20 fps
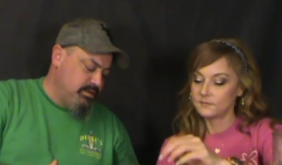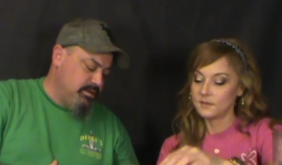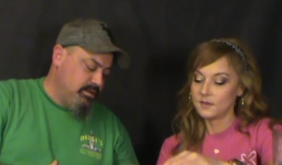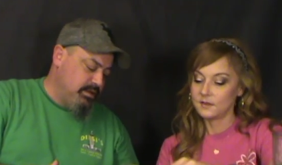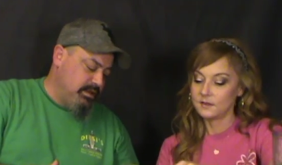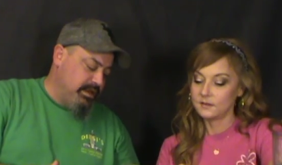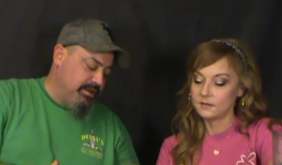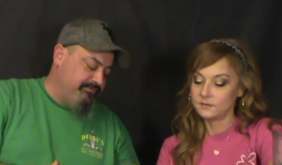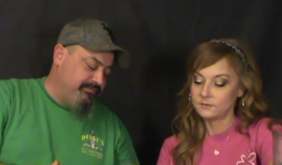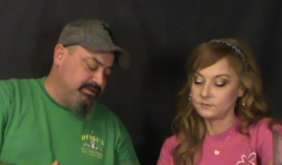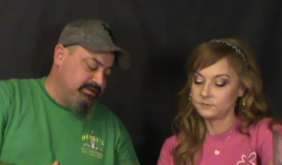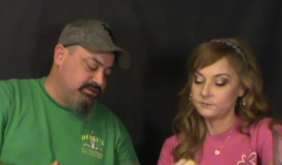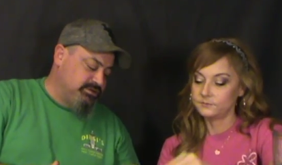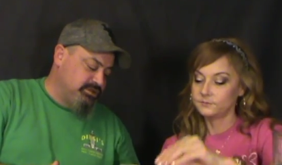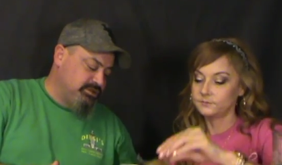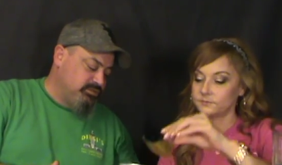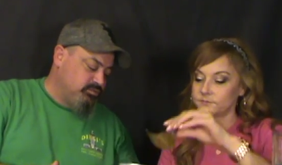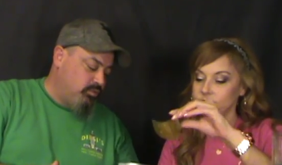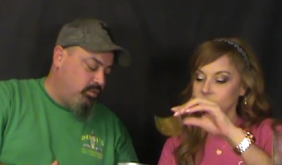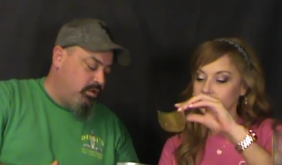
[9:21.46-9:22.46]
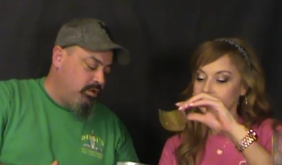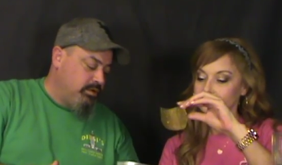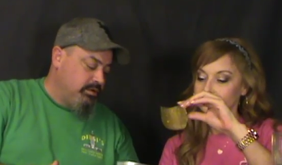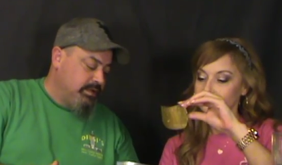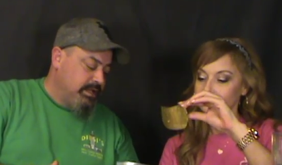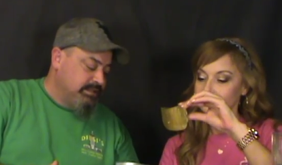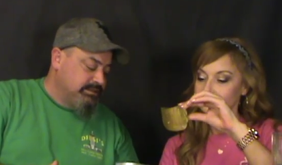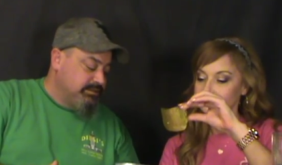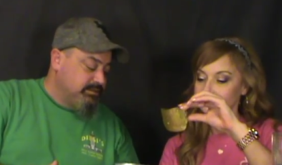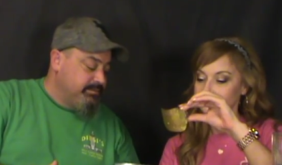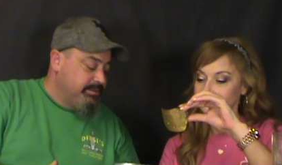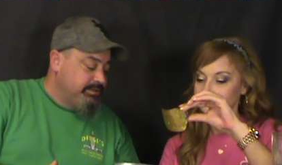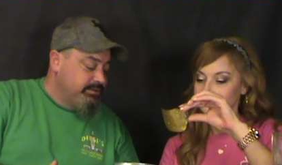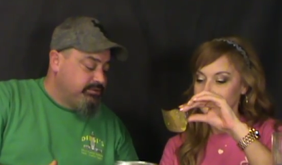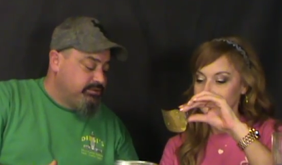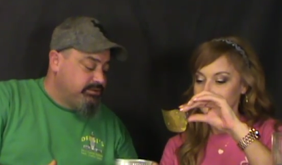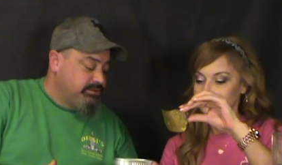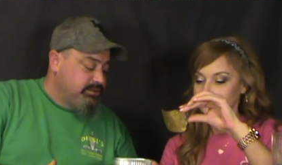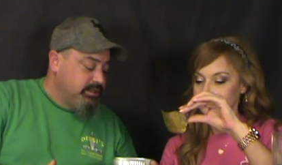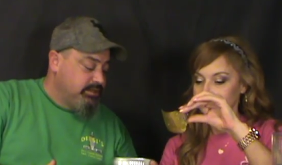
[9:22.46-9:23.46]
Speaker 1: Yeah. If it's just water, that's some
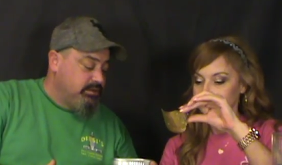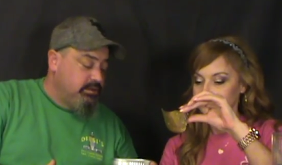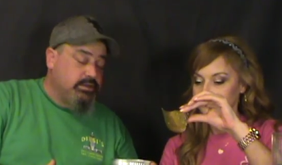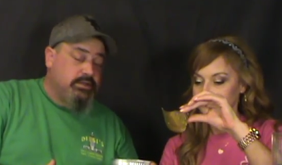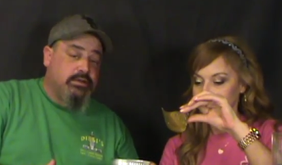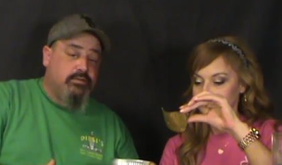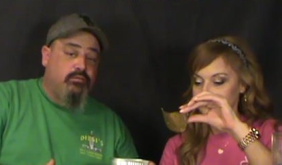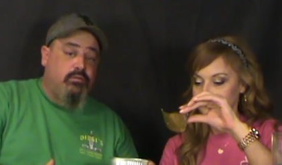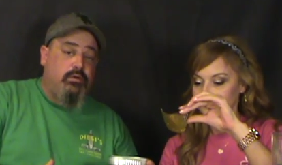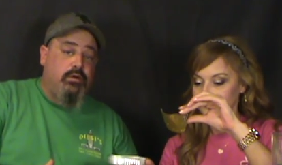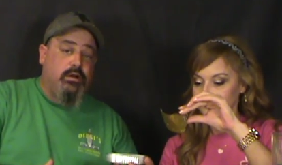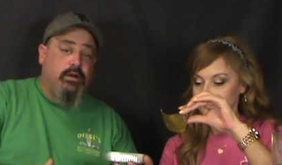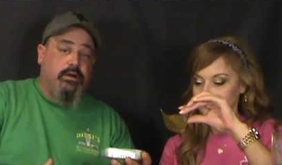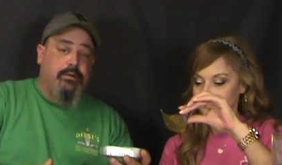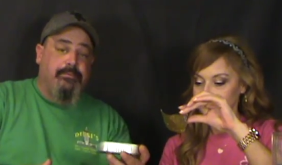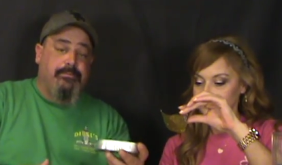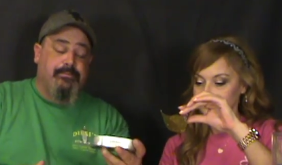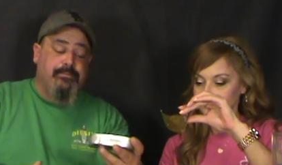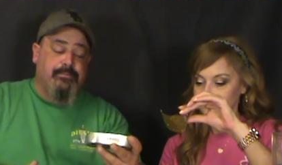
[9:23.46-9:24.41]
interesting looking water.